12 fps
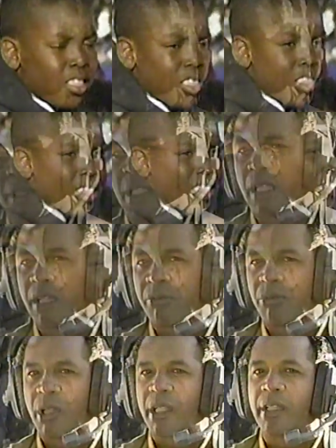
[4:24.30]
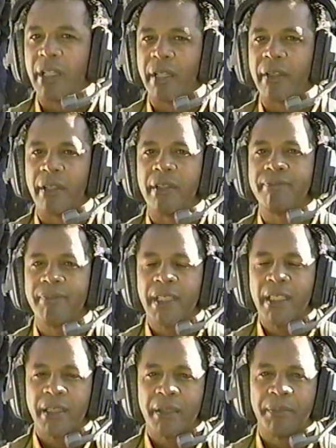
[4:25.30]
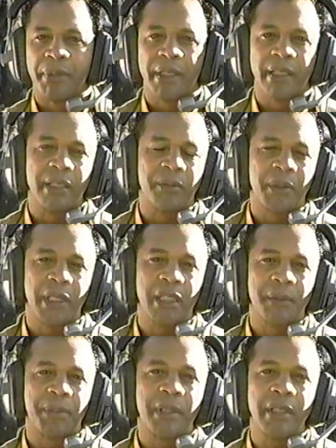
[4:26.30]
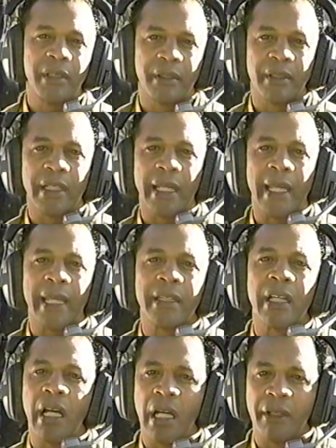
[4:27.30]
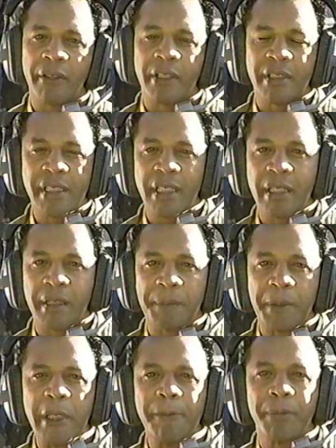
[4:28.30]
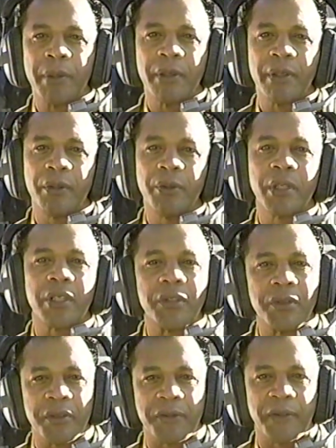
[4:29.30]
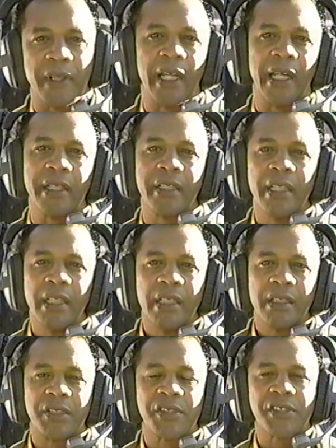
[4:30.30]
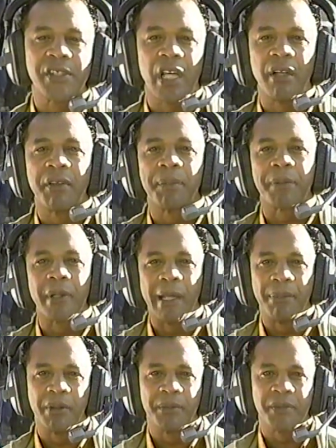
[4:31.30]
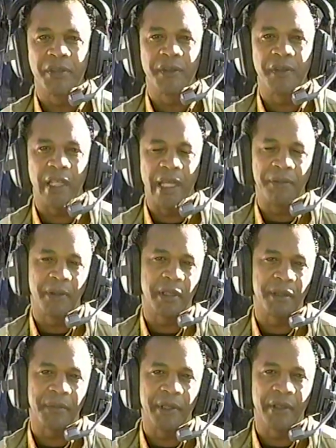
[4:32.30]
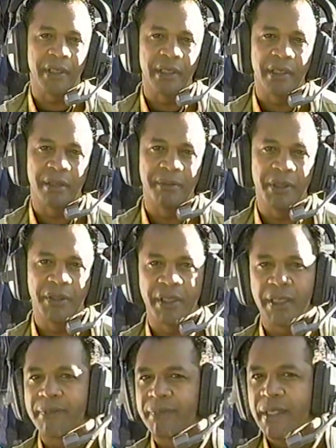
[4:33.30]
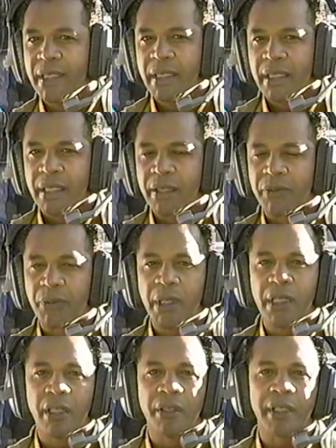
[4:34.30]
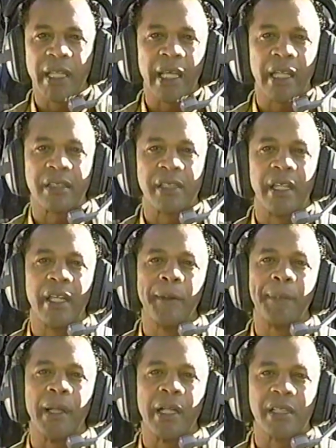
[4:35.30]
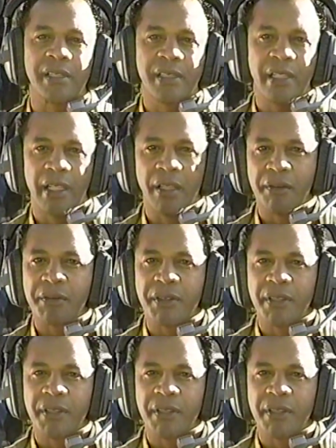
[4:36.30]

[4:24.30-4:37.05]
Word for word: that we love one another, but that we appear and are indeed a people who are unified to solve the problems of the African American community. If we don't act to help ourselves,